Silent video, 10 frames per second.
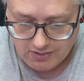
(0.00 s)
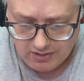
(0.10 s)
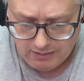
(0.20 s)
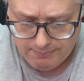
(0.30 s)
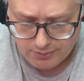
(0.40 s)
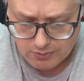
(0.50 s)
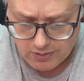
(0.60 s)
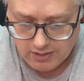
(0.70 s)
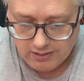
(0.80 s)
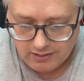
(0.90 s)
Paul,
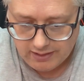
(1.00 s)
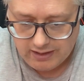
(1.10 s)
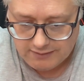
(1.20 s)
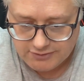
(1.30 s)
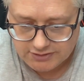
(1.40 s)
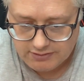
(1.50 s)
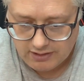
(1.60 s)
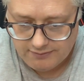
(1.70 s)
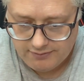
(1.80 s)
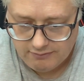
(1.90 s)
hi Kev, just know
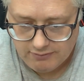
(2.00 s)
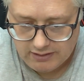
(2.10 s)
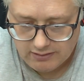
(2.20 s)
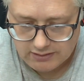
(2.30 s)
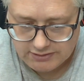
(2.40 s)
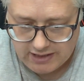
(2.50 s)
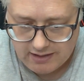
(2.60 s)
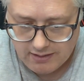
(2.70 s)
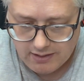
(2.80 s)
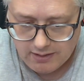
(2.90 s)
if you realise yet,